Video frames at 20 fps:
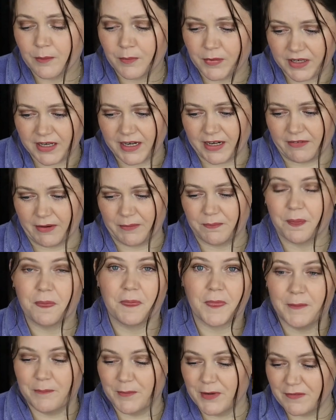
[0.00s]
But anyway,
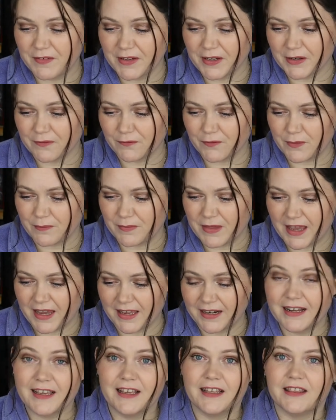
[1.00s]
moving on from
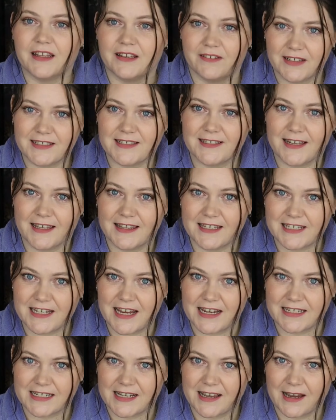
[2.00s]
that, there is another
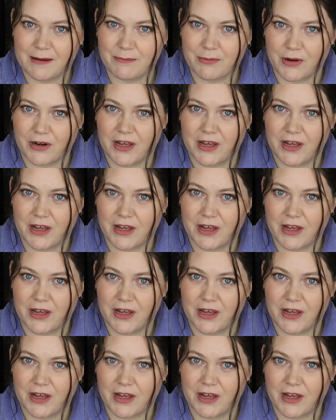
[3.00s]
Chantecaille